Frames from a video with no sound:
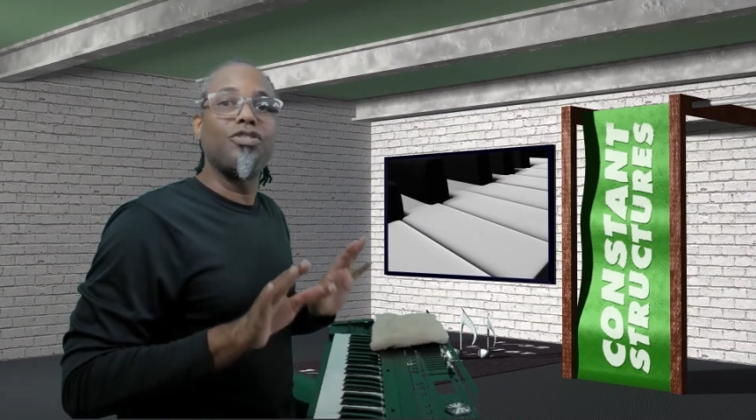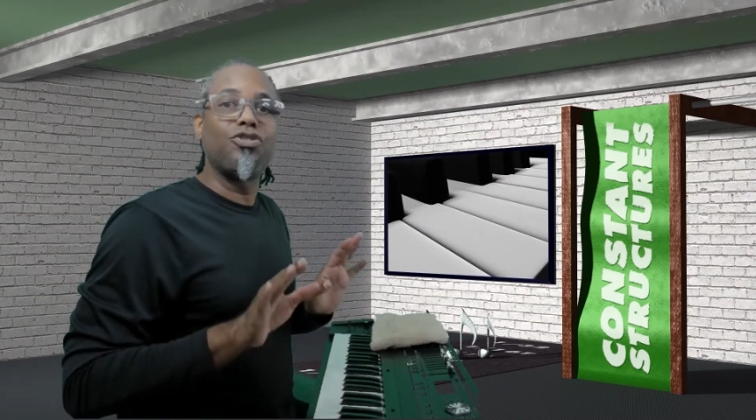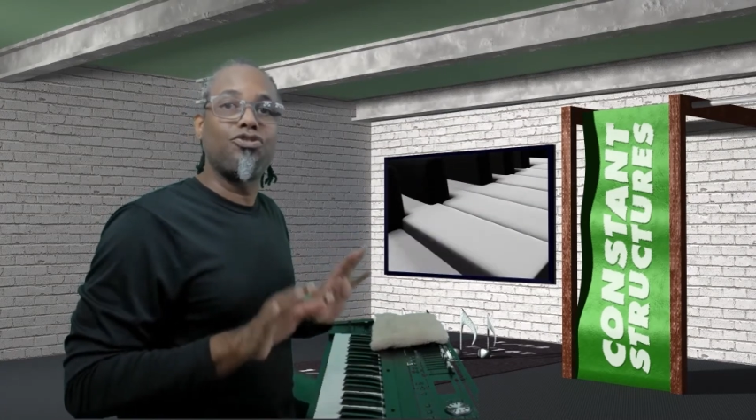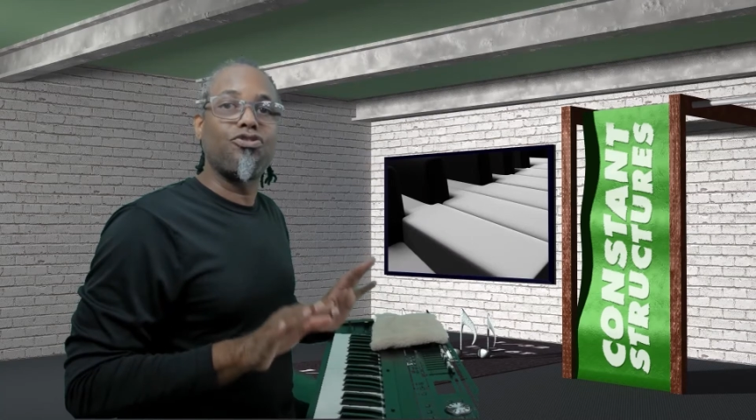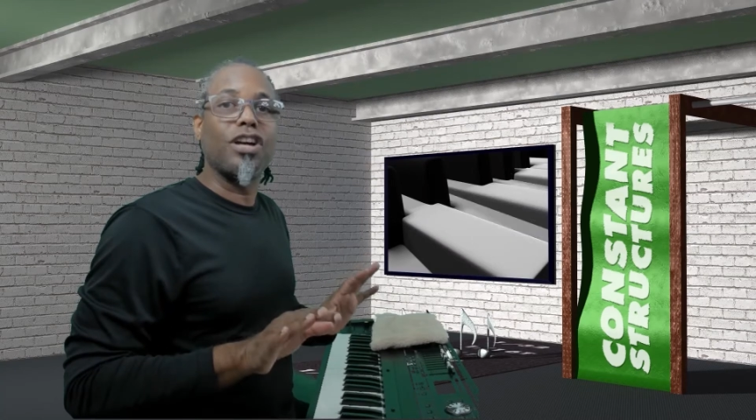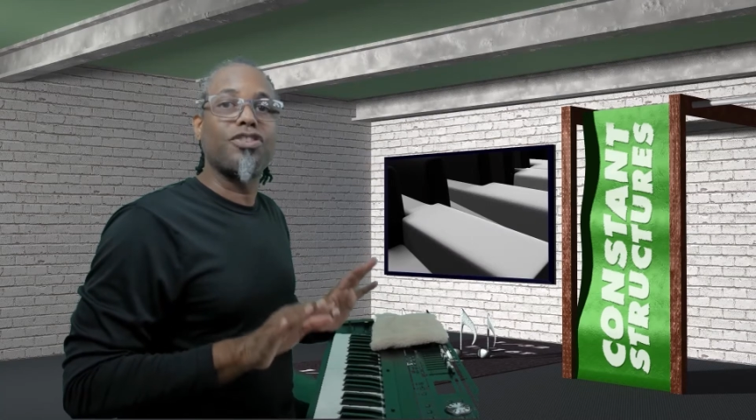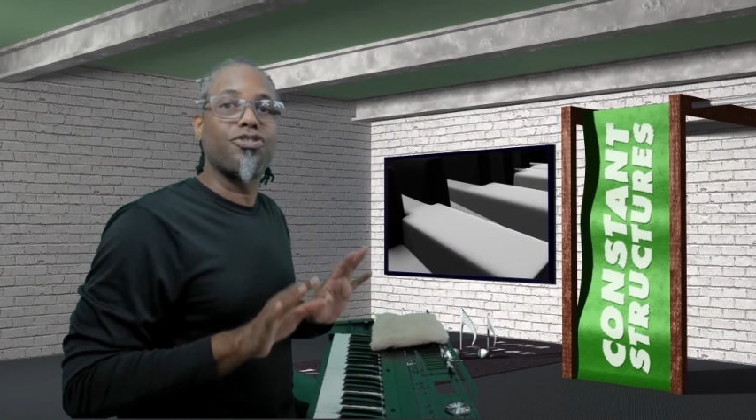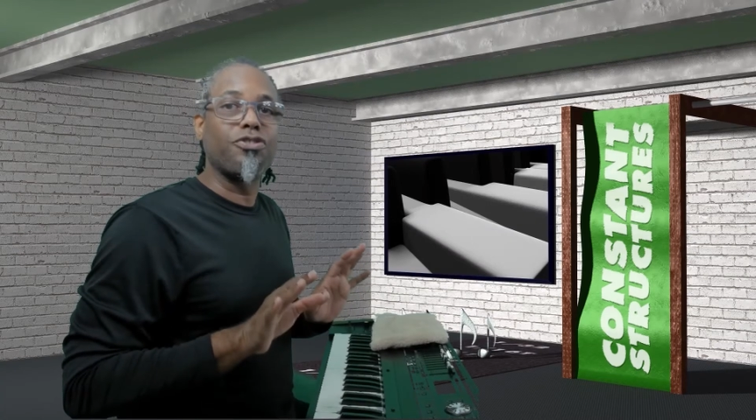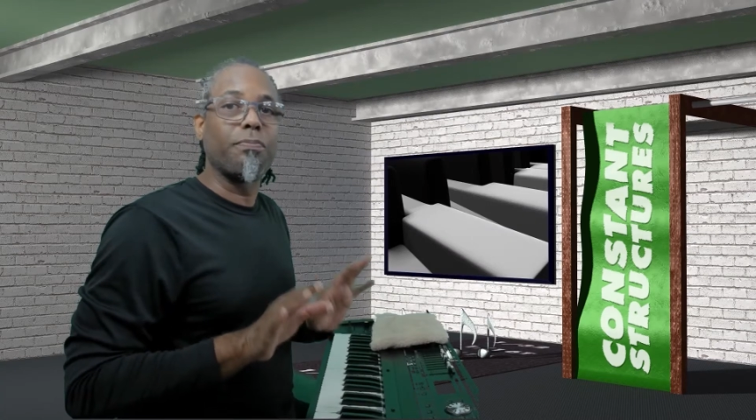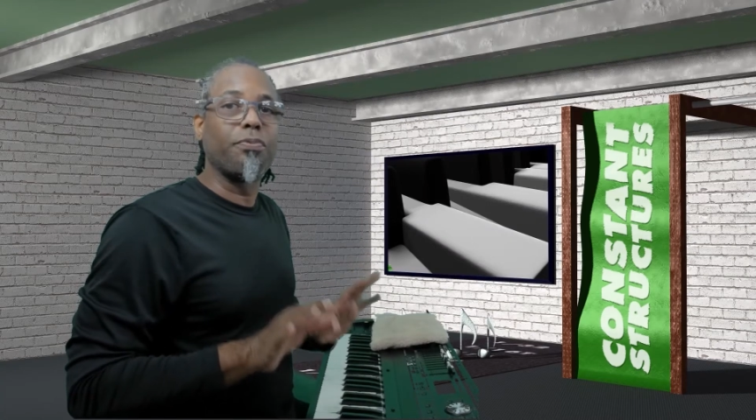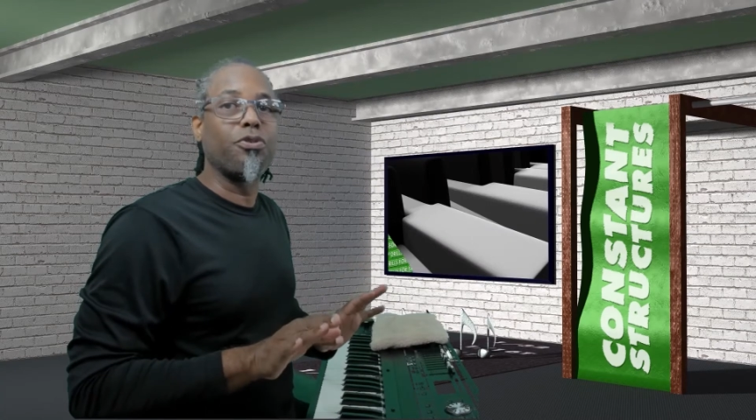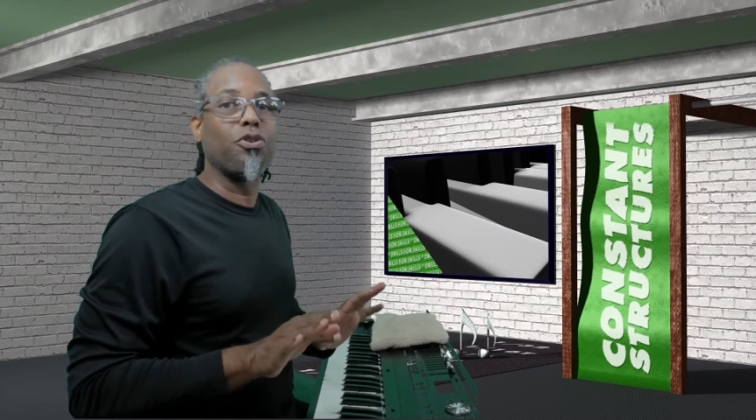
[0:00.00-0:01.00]
structure
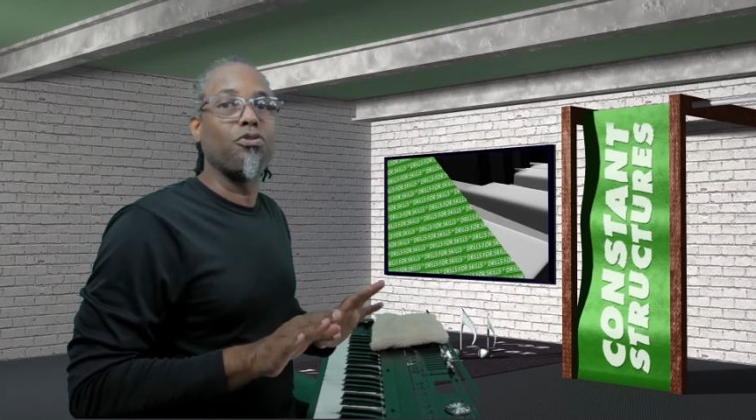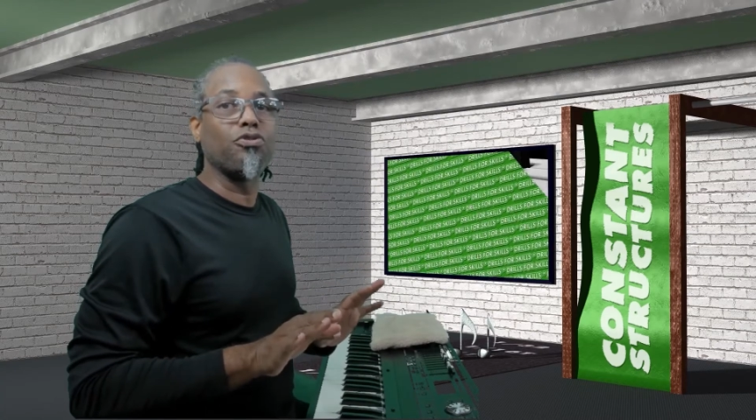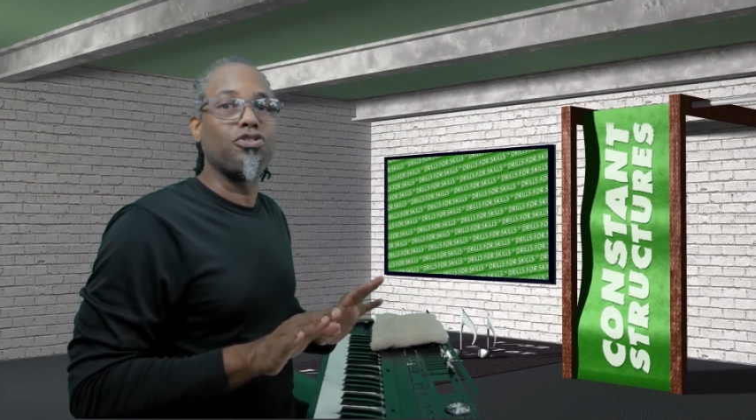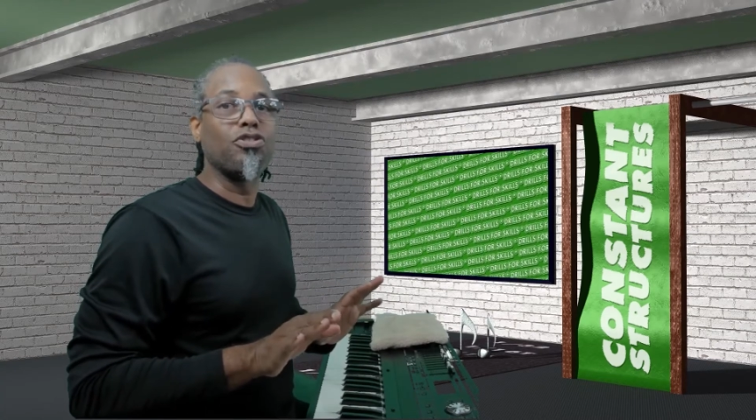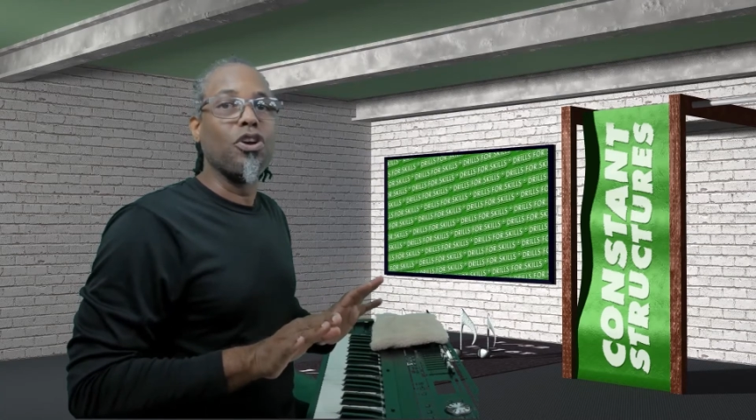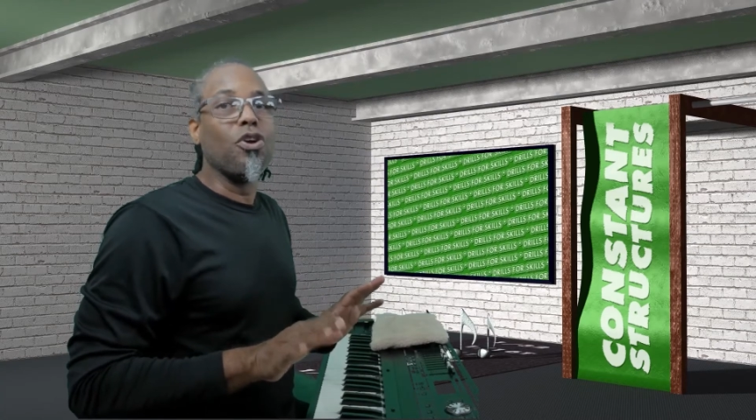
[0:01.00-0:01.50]
approach,